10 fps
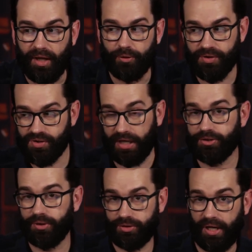and who is
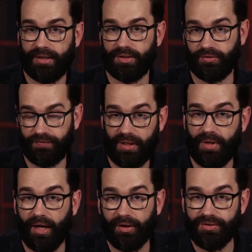sexually attracted to
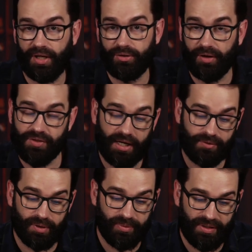females and you have
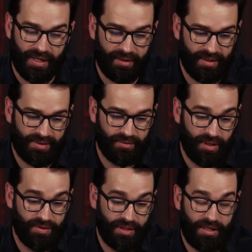sex with him. Is
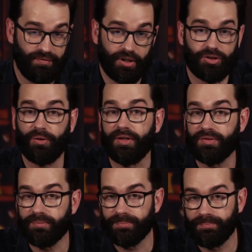it even a
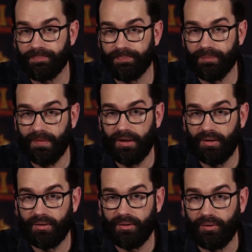choice?
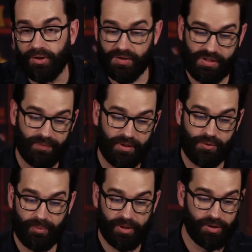Or is it something
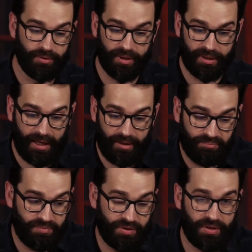these women are
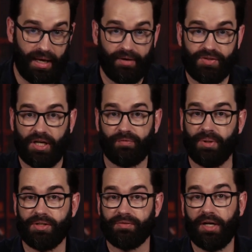doing just out of
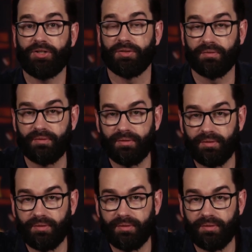self-preservation?